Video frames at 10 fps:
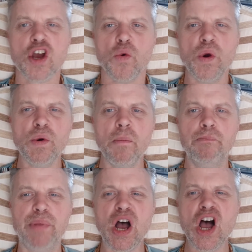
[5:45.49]
We will
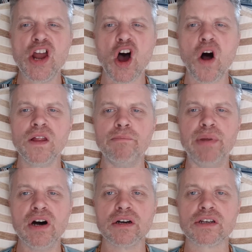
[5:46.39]
burn all the
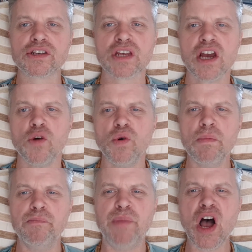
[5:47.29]
books.
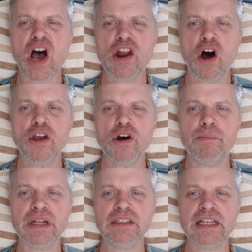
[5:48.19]
We'll burn all your
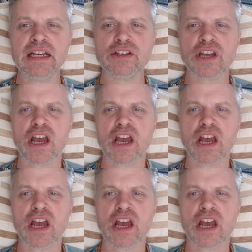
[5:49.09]
buildings.